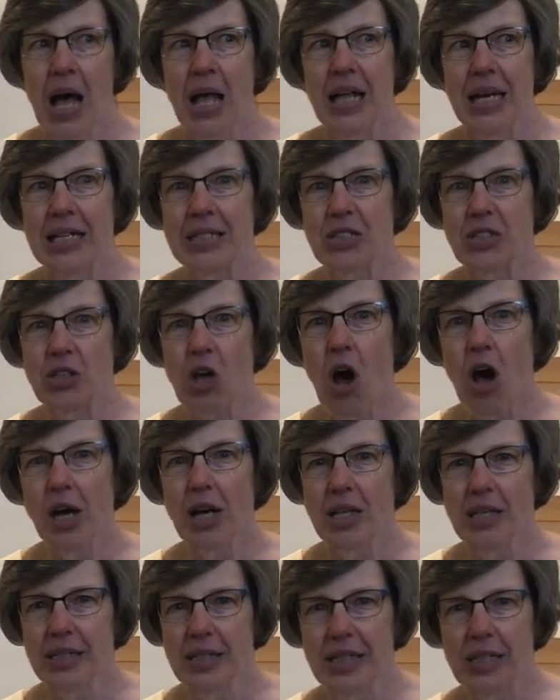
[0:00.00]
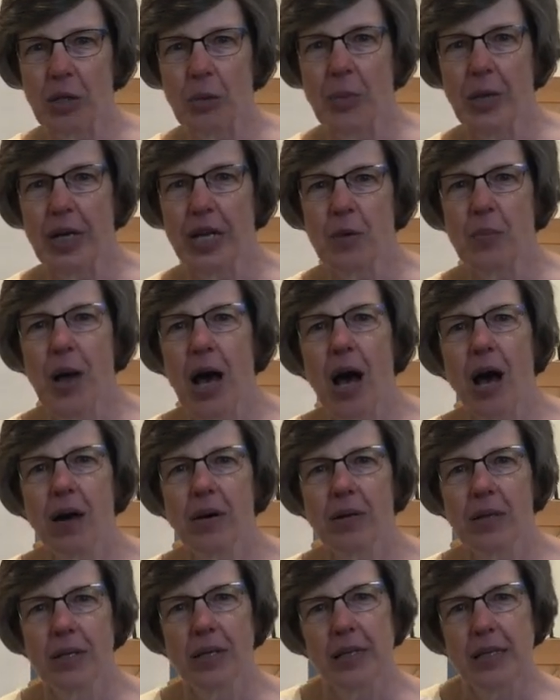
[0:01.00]
let's talk a little bit
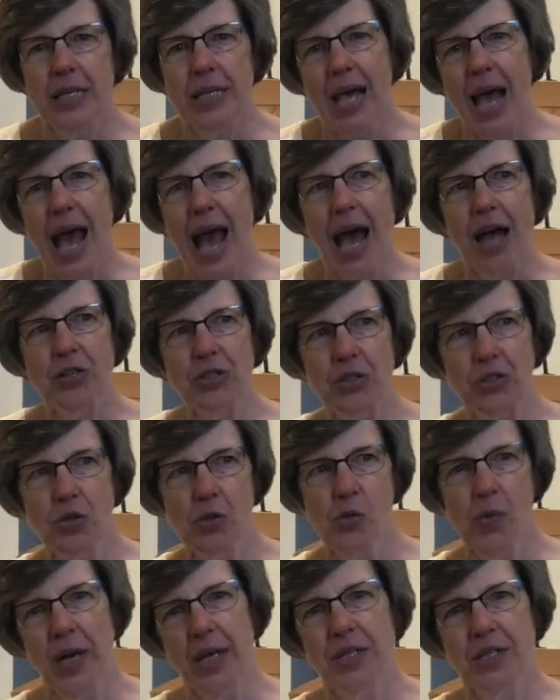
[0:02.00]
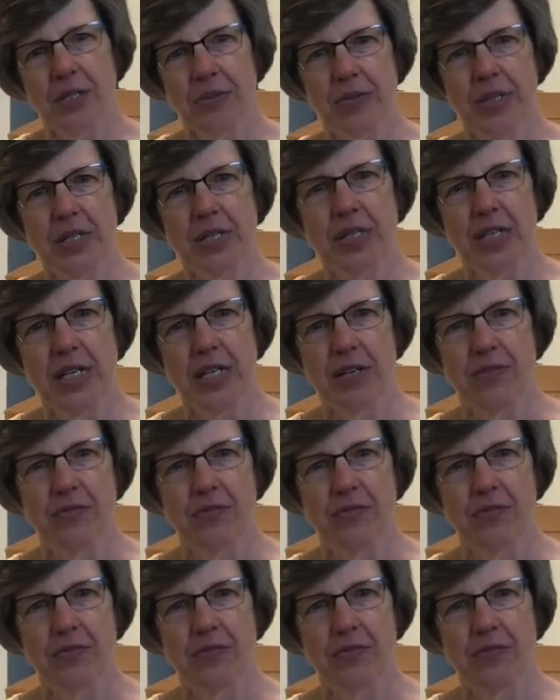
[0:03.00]
about the actual way to receive.